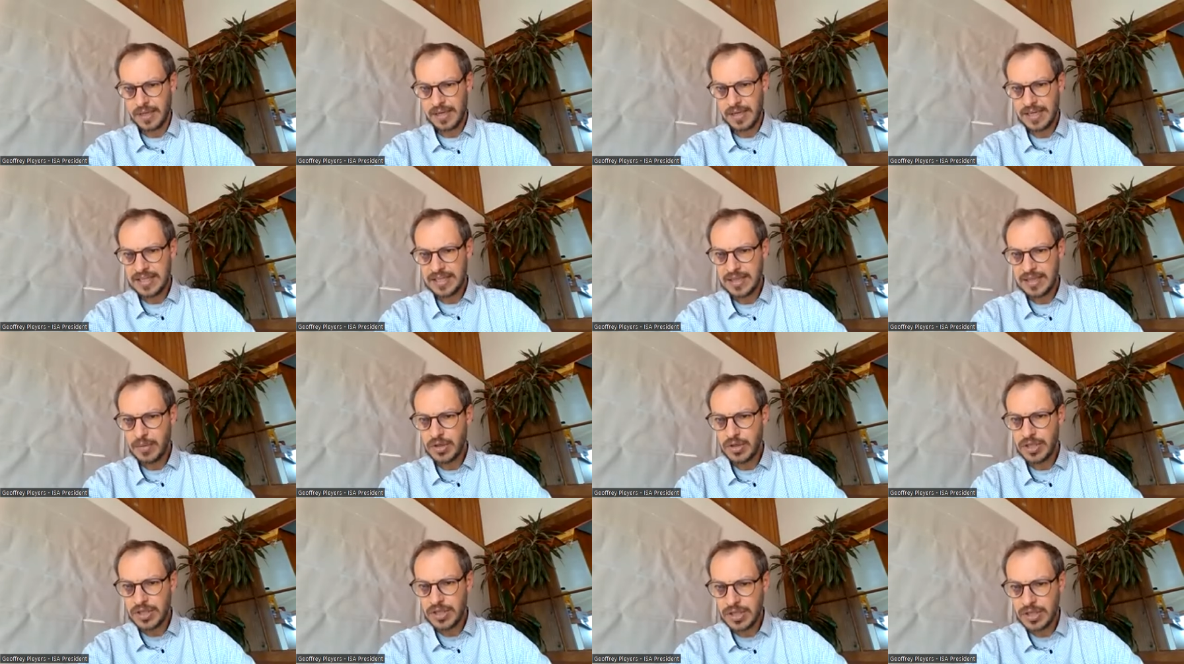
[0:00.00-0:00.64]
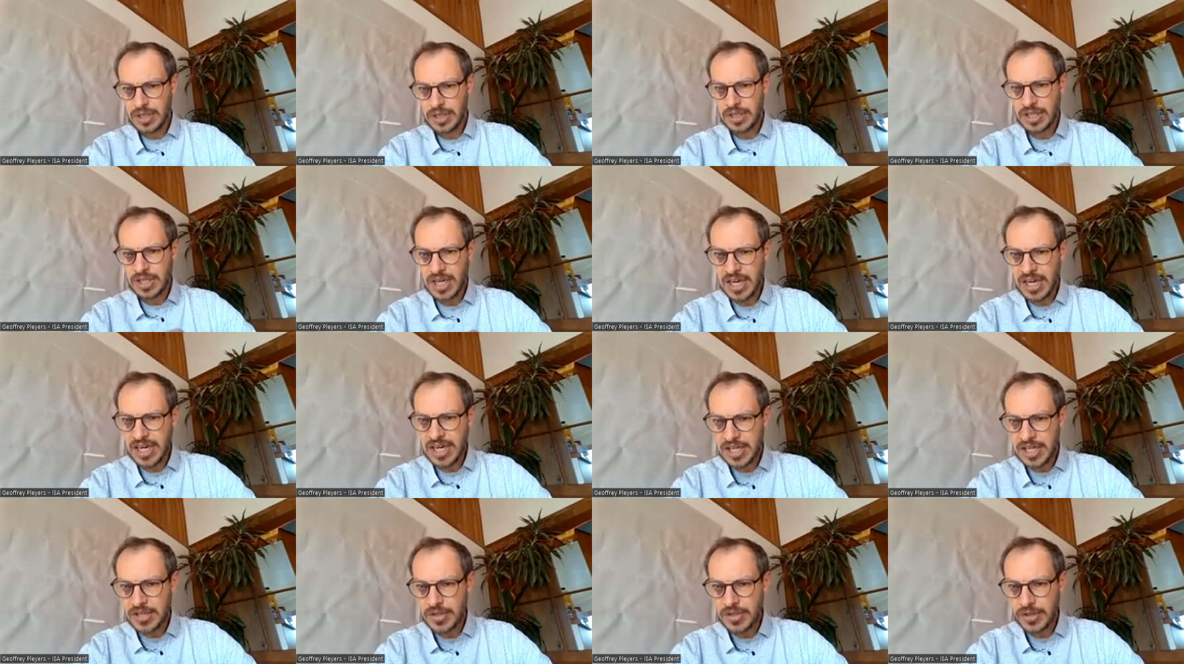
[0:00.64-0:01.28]
It's about, it, it
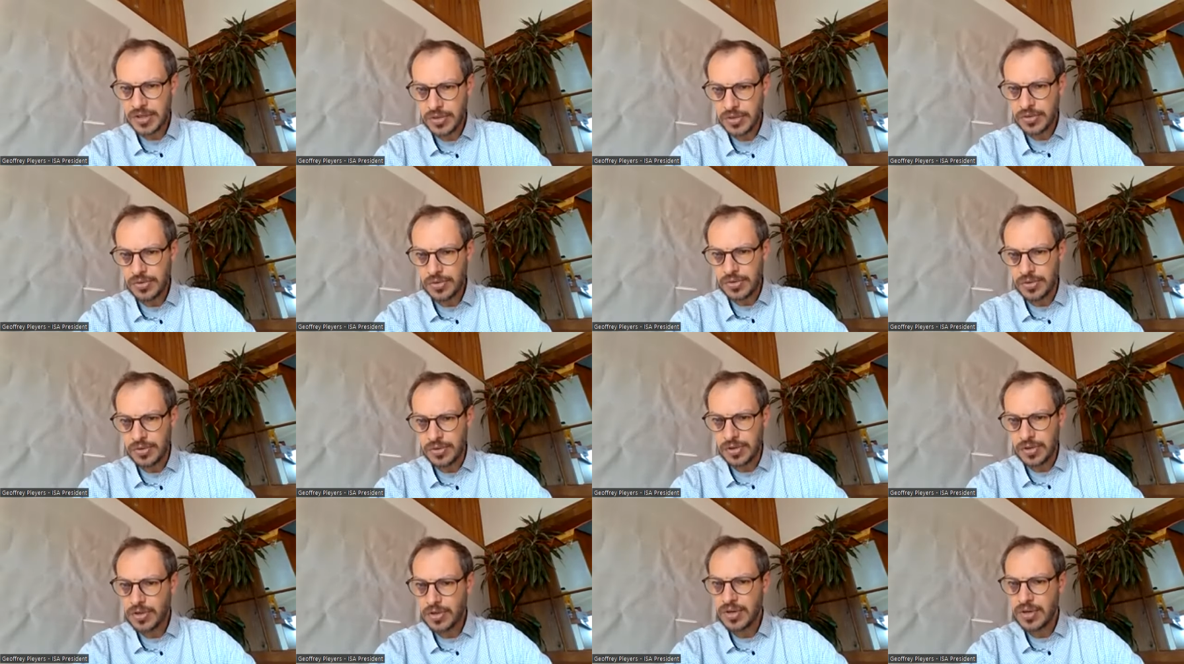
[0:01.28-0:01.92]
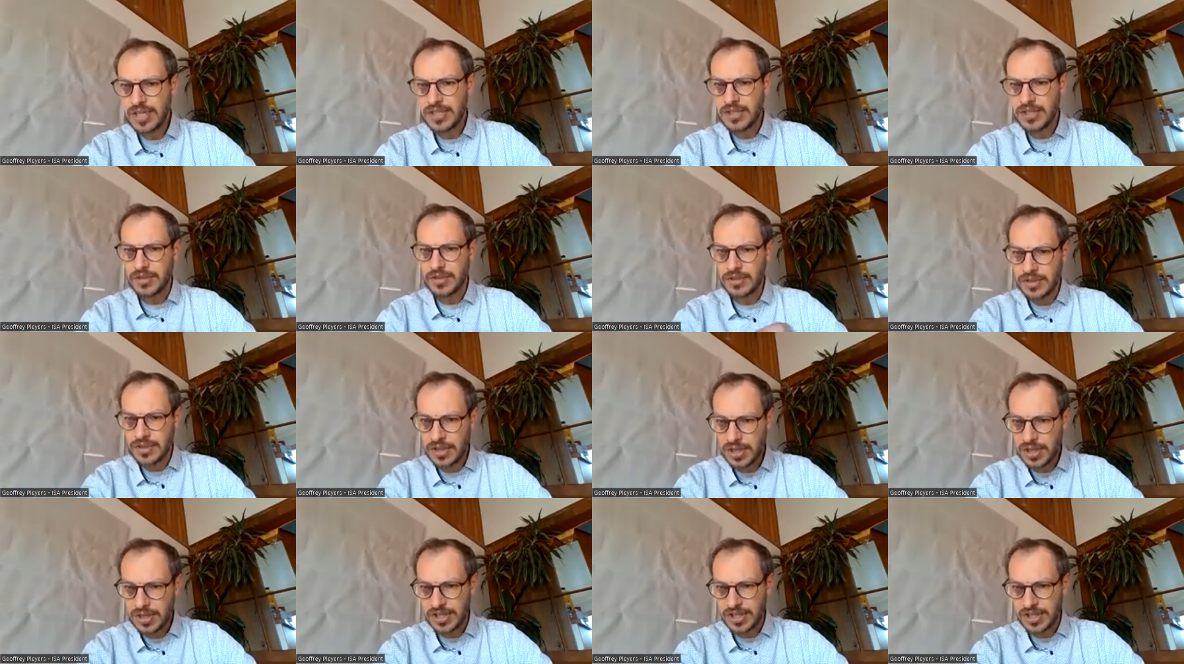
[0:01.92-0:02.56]
challenges you not only as a
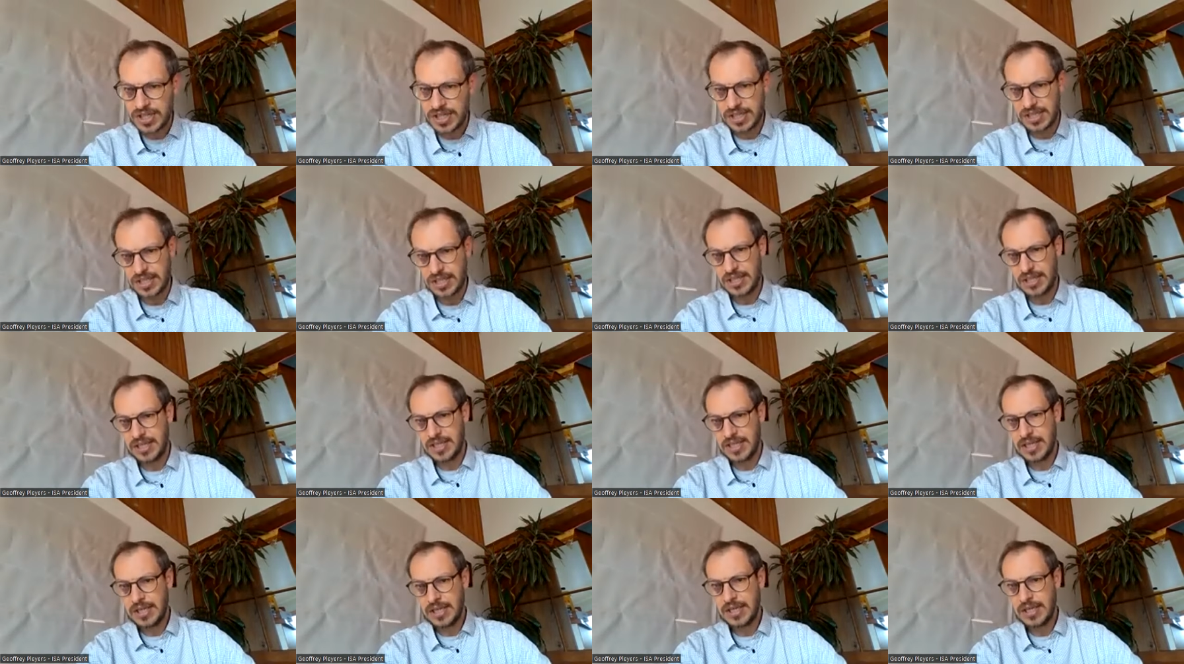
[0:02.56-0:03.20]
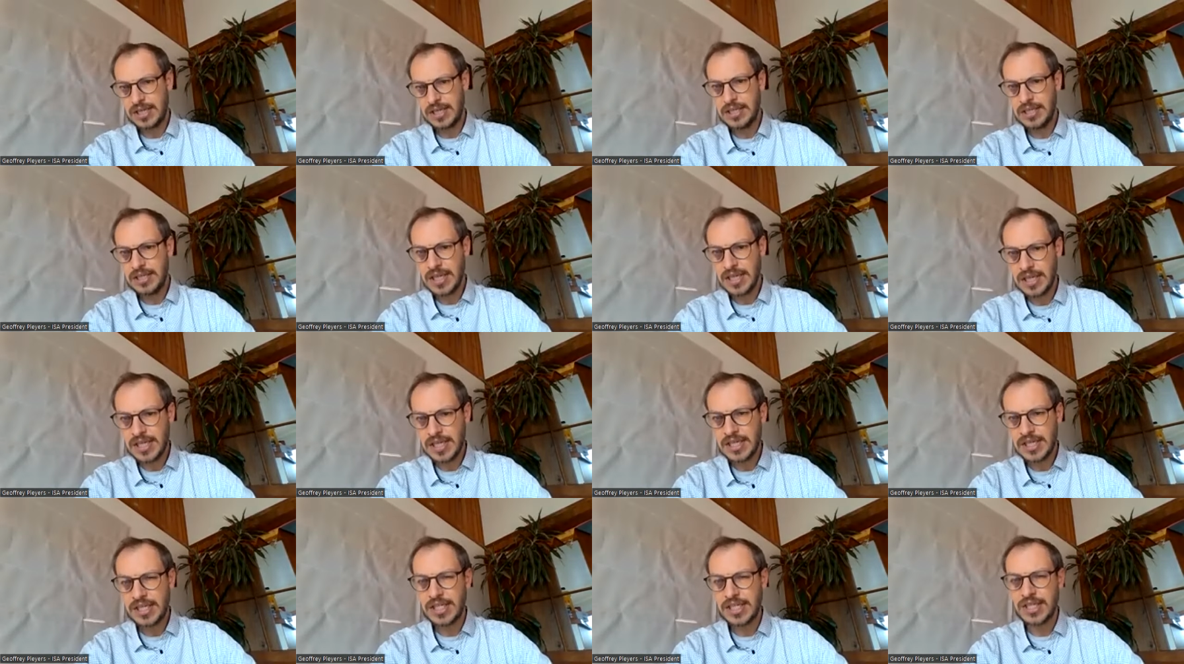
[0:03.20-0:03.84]
sociologist, it
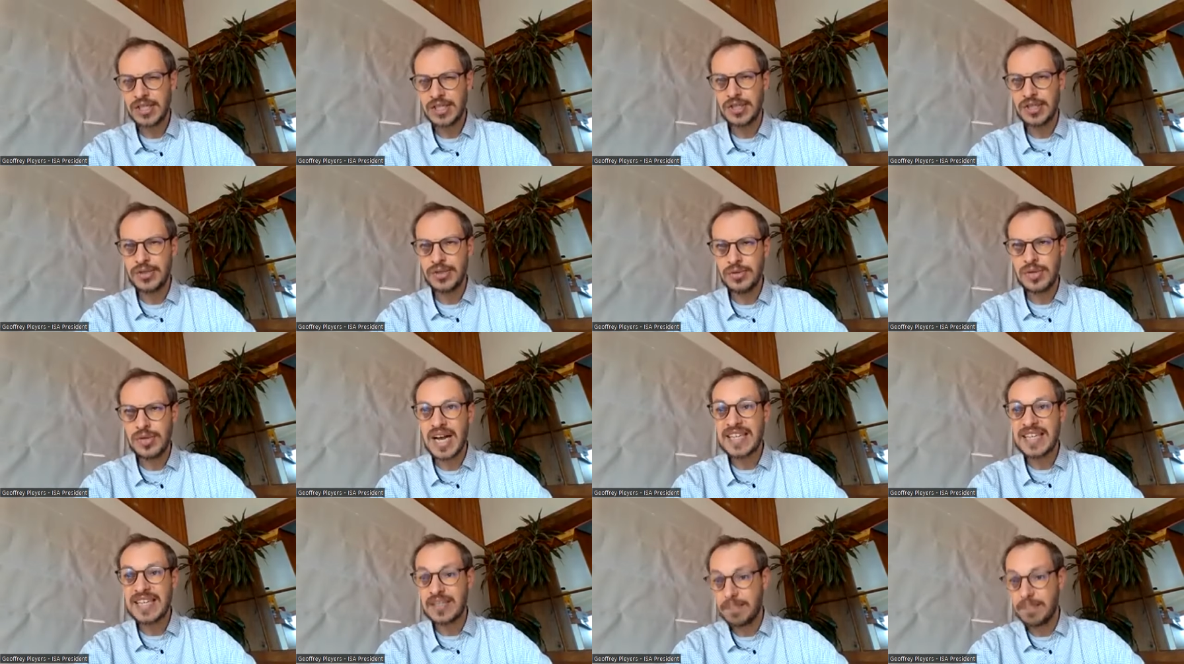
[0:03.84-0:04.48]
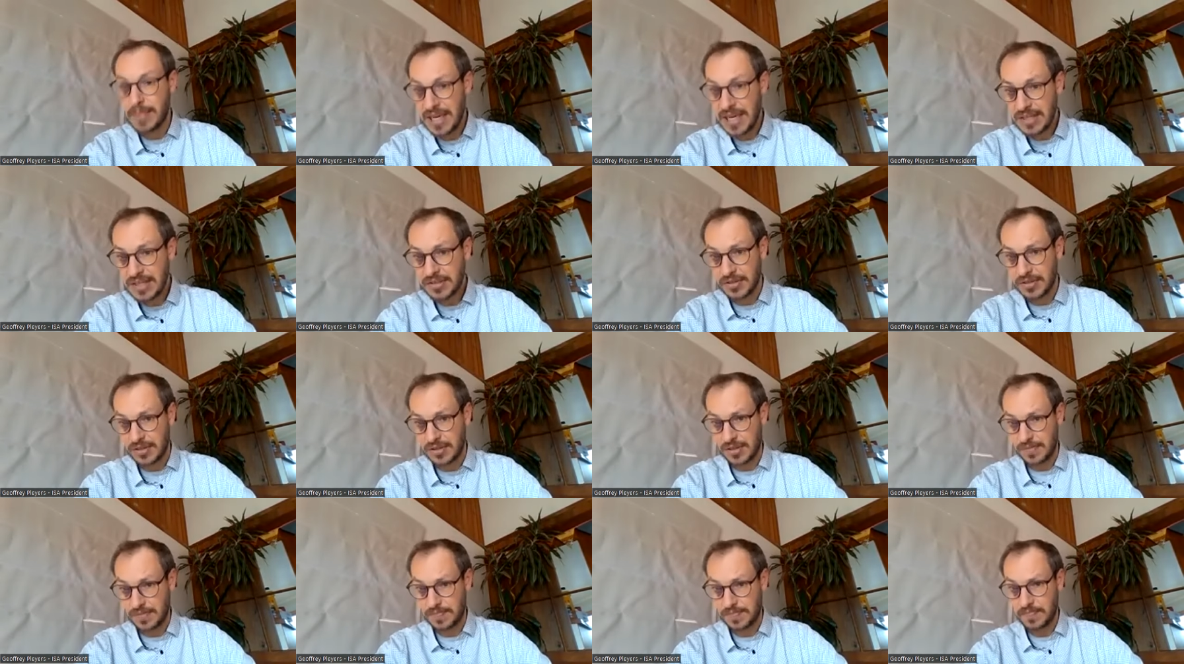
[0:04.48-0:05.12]
challenges you as a
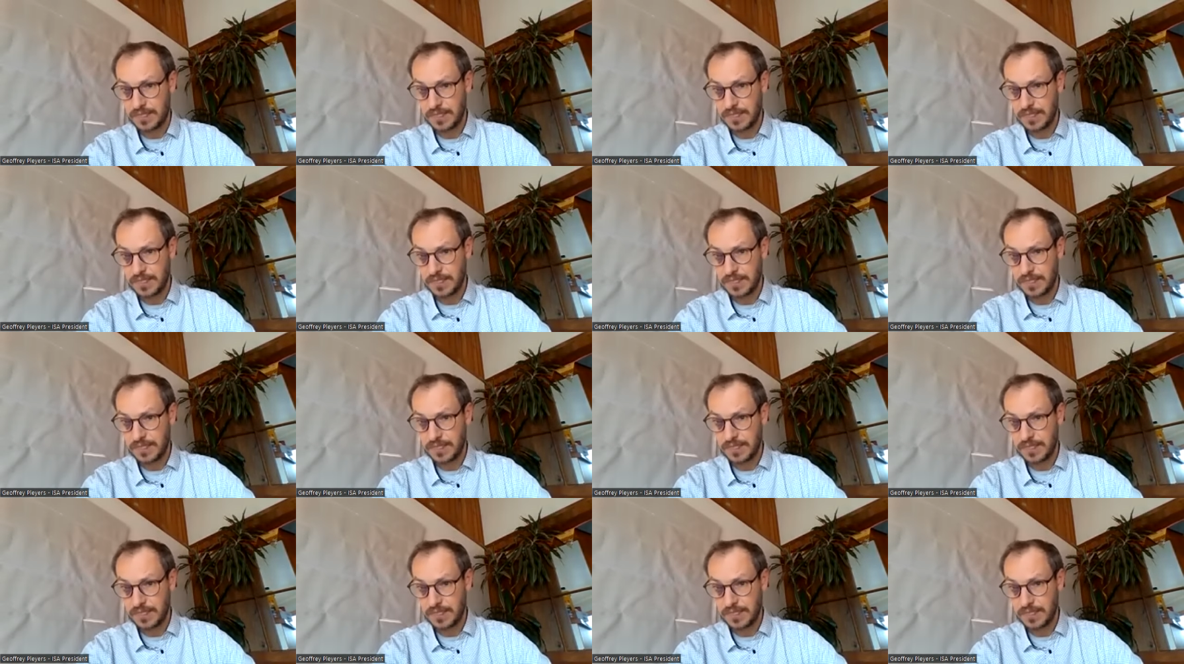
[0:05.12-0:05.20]
person.